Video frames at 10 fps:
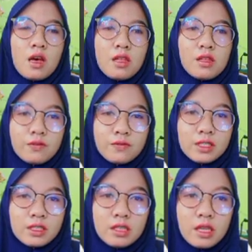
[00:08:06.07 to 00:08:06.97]
The
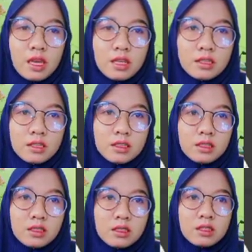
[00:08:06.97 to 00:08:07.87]
first is
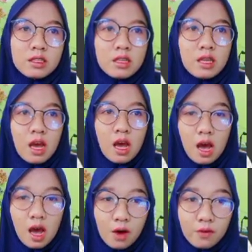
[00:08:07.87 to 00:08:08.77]

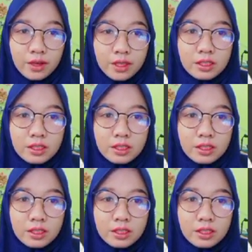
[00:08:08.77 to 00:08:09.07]
affix.